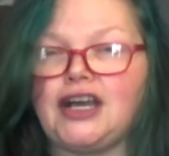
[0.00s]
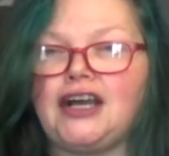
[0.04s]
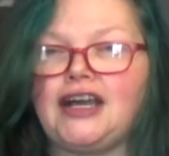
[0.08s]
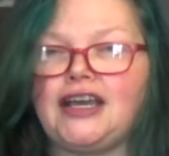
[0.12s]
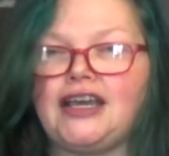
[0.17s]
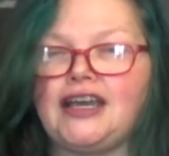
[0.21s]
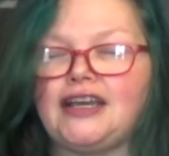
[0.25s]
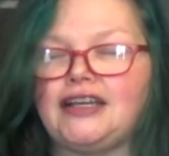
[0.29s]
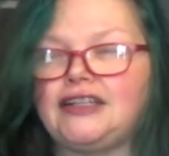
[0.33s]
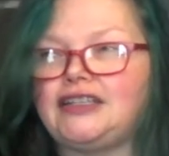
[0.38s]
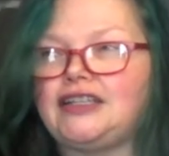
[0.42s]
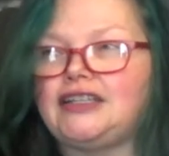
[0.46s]
I
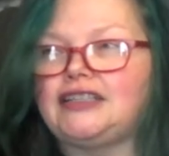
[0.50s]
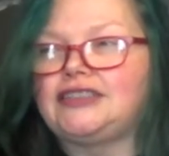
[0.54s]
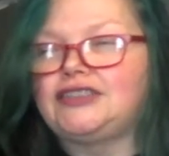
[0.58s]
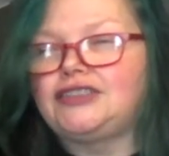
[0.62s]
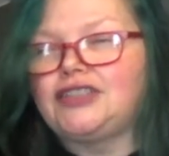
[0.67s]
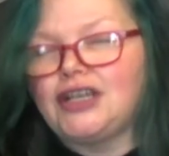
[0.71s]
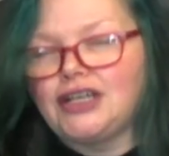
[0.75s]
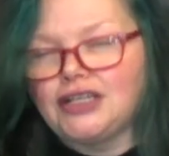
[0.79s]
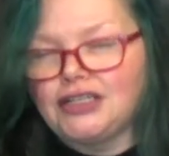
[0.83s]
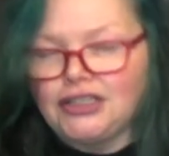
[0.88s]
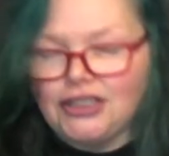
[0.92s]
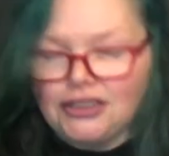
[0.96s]
had a
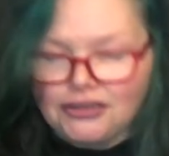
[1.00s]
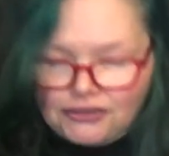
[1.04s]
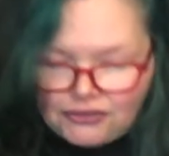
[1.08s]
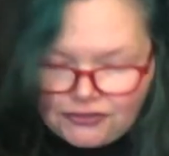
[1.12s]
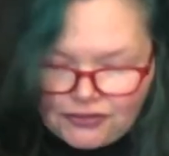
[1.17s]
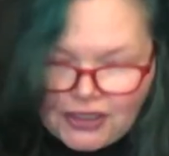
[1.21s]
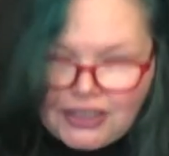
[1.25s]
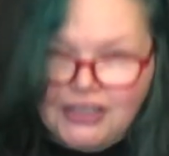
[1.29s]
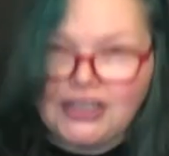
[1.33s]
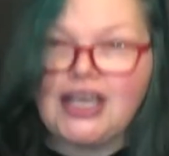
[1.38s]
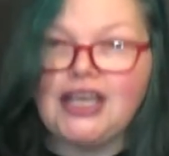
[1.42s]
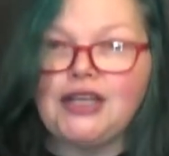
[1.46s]
ton of
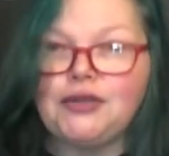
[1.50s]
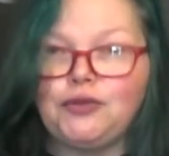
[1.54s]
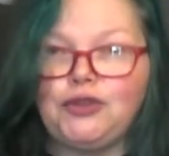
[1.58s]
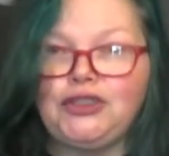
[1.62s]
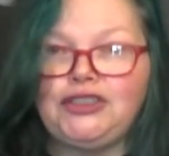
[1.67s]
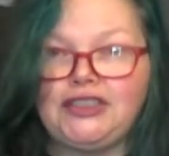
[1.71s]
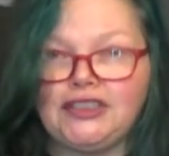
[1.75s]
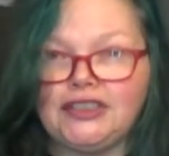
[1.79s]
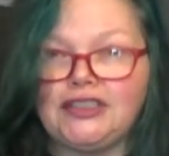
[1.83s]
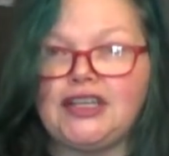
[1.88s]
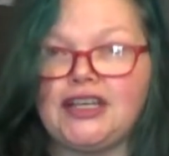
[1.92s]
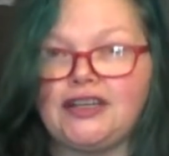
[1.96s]
fun, and we
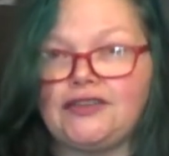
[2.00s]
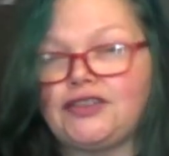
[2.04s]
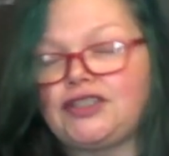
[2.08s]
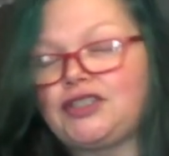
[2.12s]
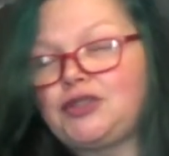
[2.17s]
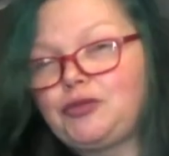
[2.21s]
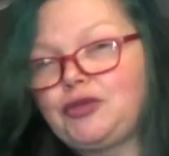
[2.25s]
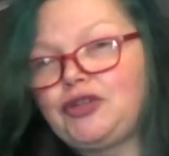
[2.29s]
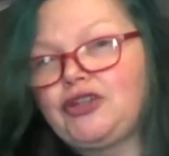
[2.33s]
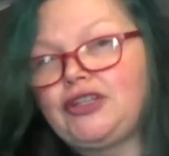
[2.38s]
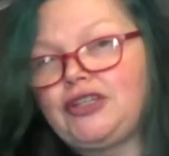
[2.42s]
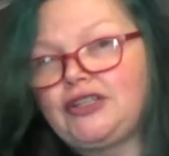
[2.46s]
did have
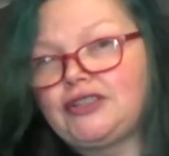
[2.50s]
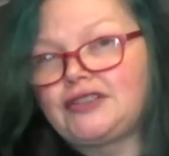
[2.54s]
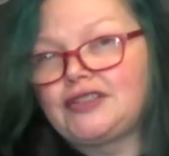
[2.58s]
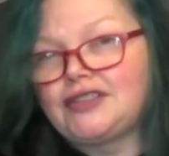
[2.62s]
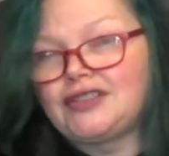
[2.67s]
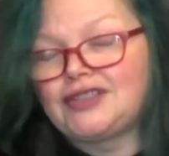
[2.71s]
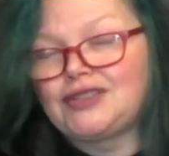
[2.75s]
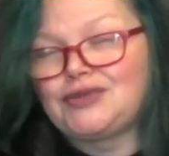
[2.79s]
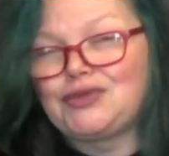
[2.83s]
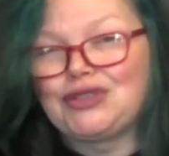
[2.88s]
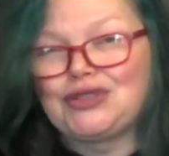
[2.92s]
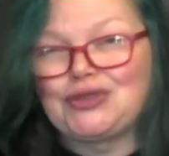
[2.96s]

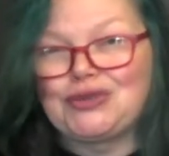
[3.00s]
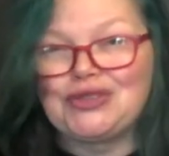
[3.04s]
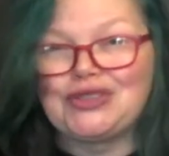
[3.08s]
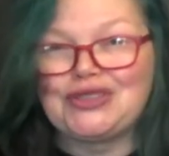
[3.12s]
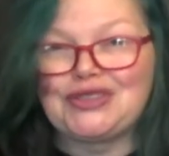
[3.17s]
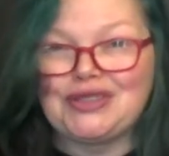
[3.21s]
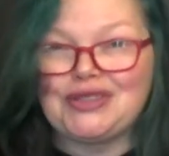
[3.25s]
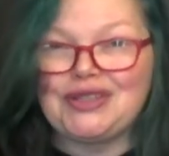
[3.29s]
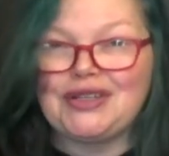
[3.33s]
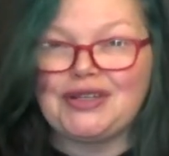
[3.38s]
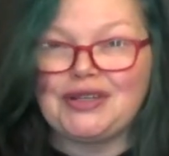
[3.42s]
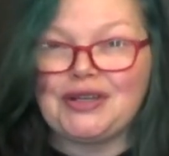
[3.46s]
experiences, which
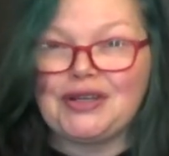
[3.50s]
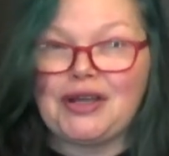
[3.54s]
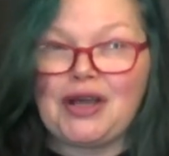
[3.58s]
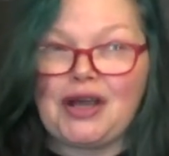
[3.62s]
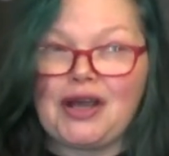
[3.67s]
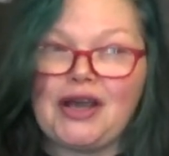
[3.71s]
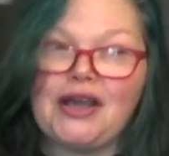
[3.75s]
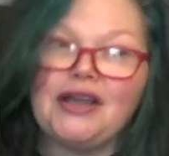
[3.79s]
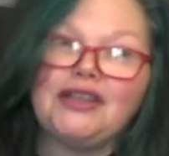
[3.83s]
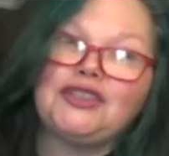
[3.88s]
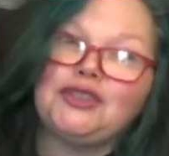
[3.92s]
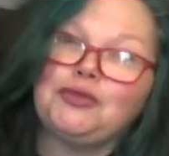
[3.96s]
was
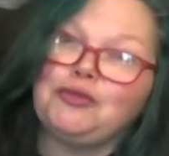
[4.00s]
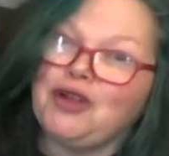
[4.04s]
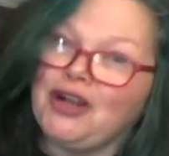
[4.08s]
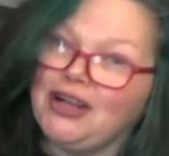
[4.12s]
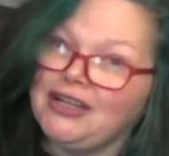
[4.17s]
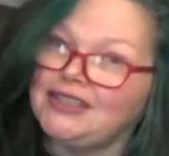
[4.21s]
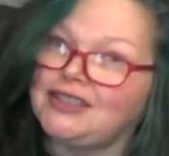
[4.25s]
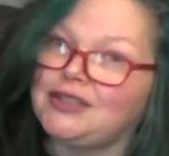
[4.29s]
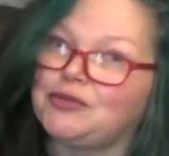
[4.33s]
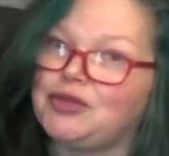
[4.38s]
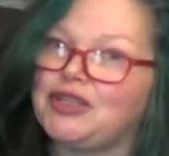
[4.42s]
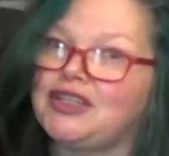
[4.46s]

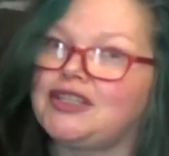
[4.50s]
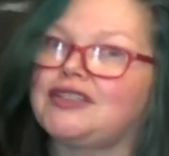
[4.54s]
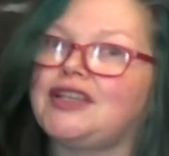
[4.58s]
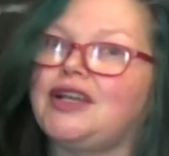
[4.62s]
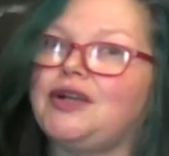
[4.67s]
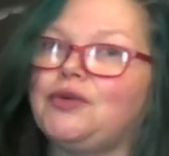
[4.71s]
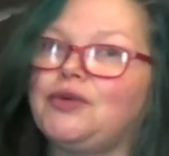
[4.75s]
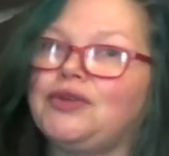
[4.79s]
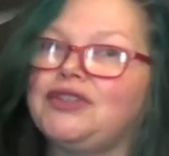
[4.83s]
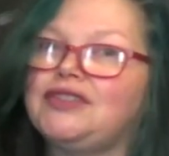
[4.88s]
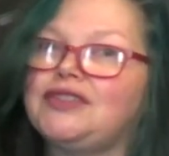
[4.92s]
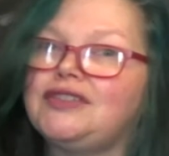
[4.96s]
surprising, because
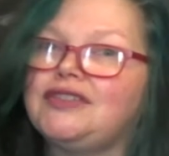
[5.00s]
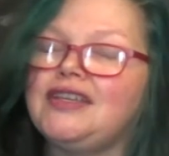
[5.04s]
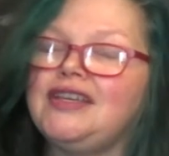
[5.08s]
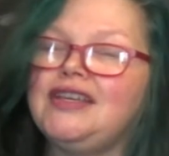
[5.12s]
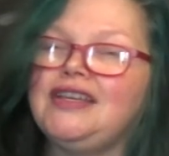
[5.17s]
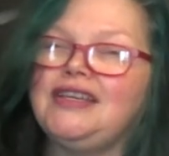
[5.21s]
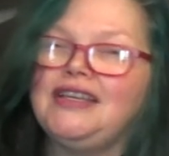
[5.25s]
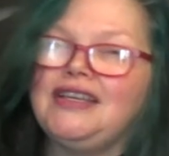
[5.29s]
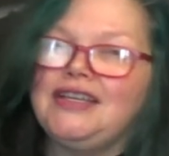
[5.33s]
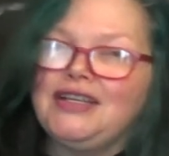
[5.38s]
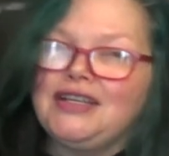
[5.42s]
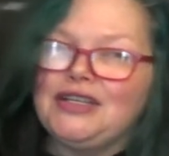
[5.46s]
I was
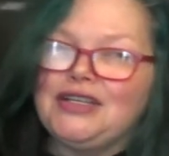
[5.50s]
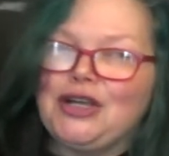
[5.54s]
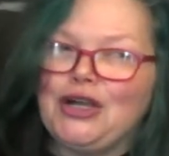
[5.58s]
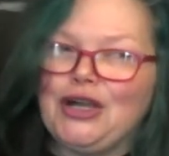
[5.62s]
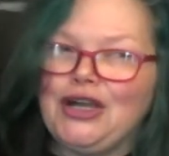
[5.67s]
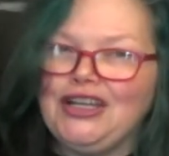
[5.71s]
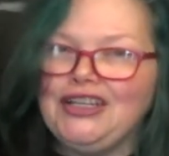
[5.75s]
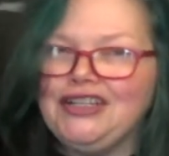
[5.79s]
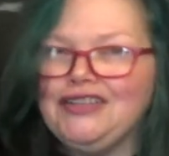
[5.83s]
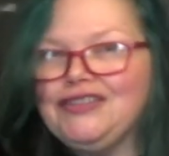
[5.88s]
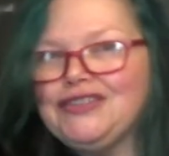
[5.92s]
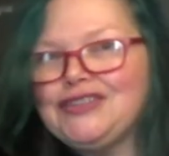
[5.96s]

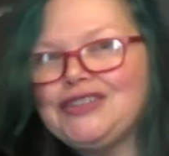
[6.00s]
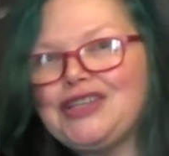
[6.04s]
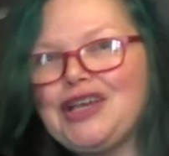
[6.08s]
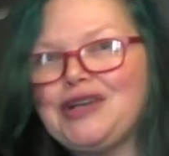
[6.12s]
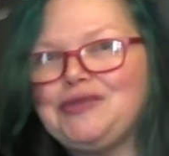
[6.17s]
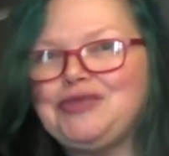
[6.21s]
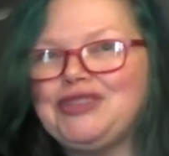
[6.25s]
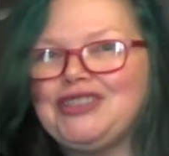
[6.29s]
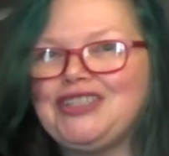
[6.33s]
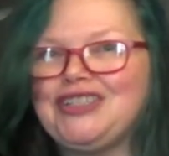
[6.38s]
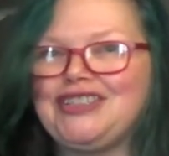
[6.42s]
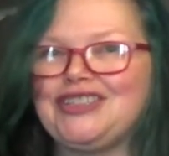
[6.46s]
kind of
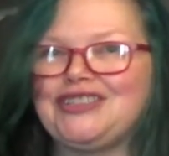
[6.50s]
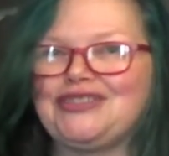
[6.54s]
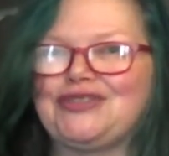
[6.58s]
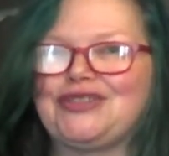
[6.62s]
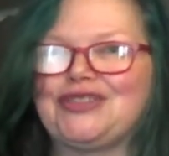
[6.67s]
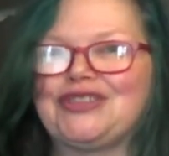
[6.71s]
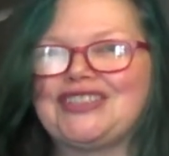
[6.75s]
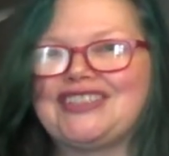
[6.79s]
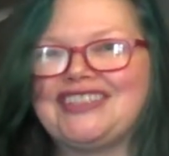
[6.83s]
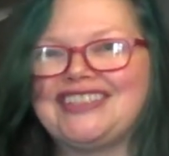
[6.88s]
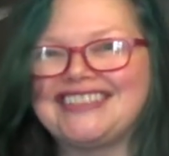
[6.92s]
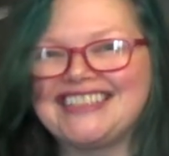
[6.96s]
skeptical at
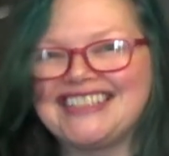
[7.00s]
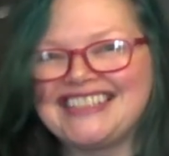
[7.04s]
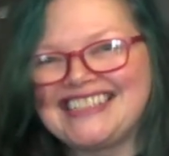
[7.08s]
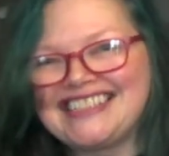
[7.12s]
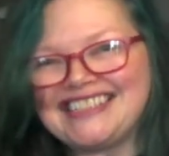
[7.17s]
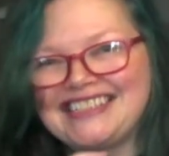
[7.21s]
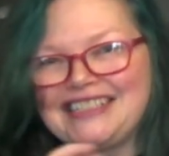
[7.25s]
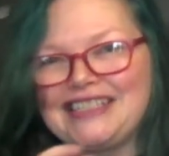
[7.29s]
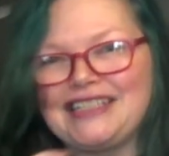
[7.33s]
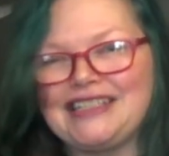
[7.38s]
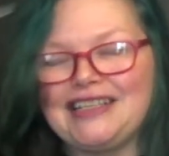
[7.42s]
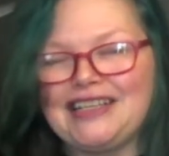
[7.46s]
first, because
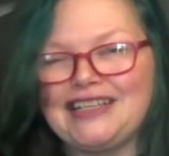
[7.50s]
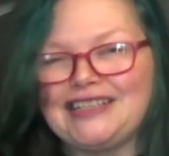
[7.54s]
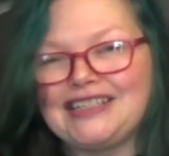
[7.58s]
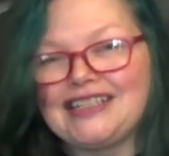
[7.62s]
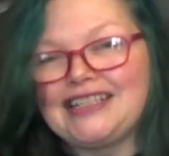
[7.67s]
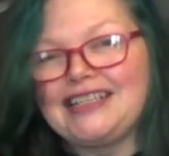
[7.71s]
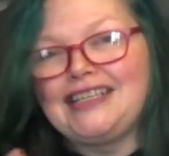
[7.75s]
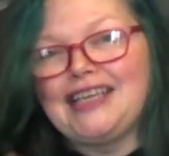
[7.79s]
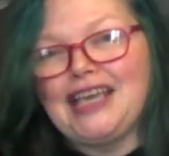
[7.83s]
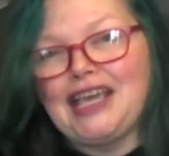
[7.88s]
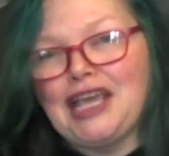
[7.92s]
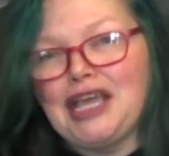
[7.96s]
it's a
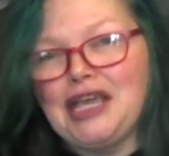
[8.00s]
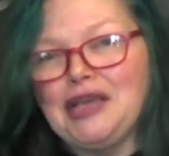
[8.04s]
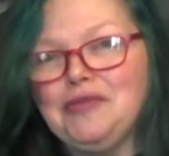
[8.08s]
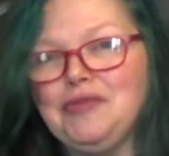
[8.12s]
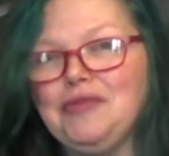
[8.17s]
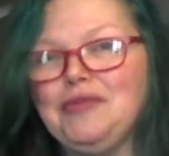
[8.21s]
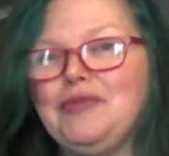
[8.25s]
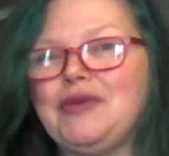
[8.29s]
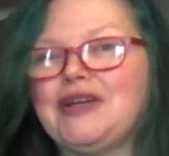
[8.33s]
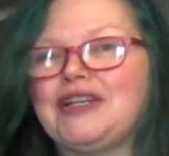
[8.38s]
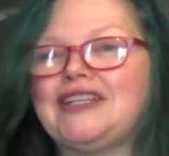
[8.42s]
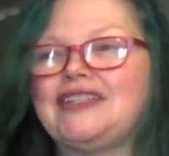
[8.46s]

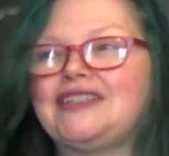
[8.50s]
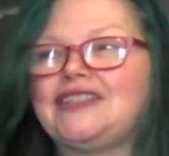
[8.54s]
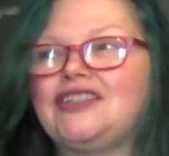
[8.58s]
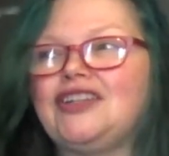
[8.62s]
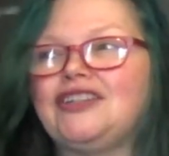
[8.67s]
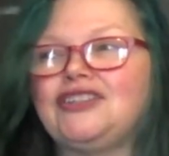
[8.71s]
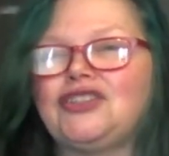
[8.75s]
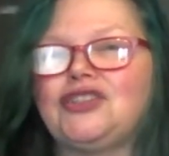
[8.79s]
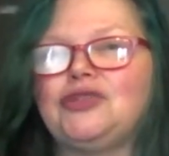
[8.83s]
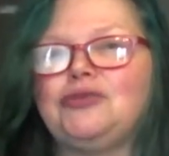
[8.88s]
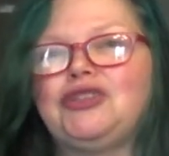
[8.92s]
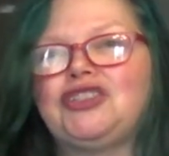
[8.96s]
game, but it's
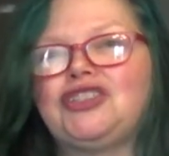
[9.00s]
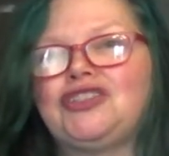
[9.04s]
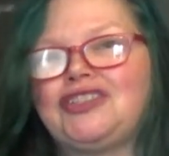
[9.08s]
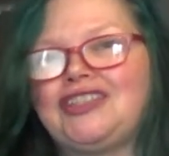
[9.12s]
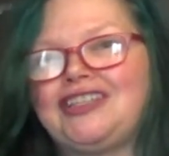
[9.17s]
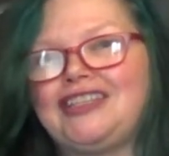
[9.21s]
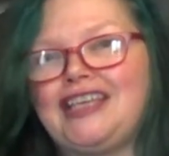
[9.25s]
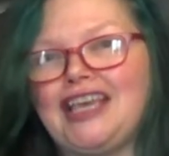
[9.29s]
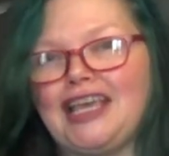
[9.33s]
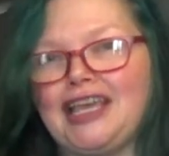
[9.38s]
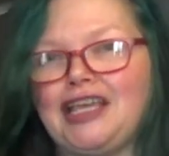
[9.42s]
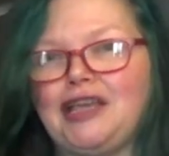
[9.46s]
not so much a
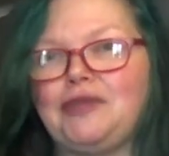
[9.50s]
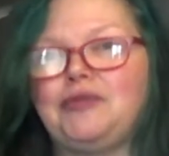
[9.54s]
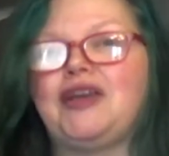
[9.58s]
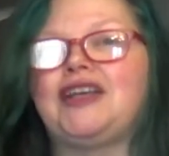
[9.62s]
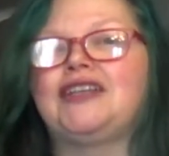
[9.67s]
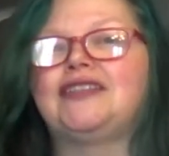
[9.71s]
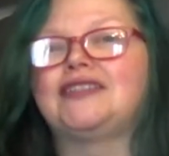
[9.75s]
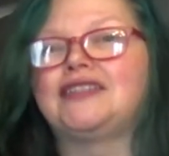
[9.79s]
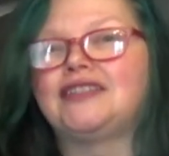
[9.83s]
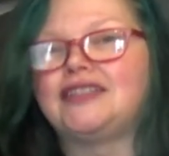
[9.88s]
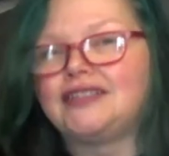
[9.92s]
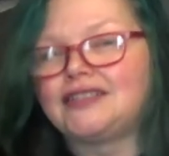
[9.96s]
game
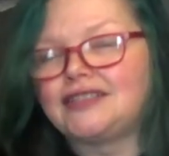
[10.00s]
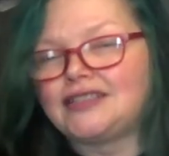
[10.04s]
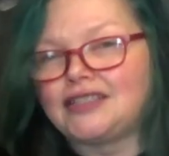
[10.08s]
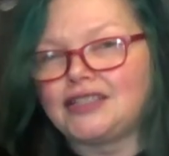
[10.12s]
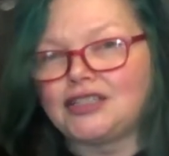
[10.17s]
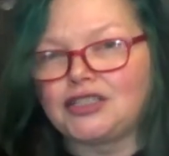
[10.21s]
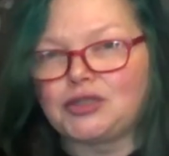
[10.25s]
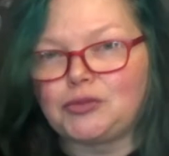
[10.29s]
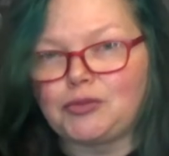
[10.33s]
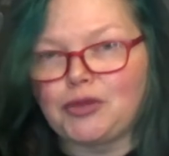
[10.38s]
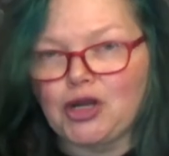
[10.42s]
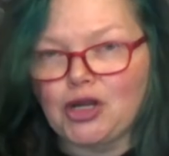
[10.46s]
as it is an
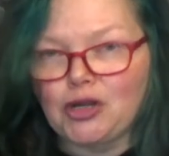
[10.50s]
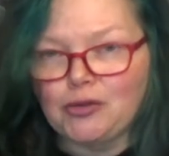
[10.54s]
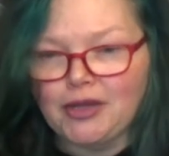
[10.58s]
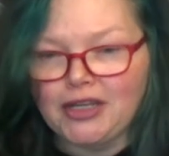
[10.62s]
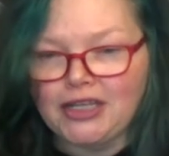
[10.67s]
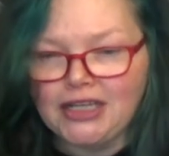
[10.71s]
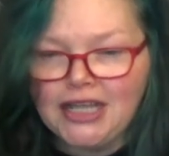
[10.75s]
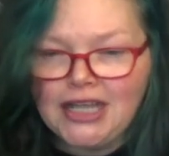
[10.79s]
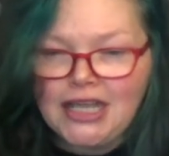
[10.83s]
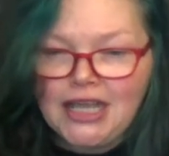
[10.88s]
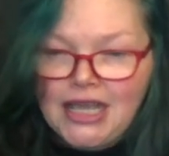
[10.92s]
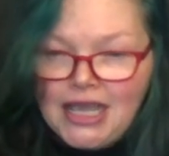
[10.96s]
experiment.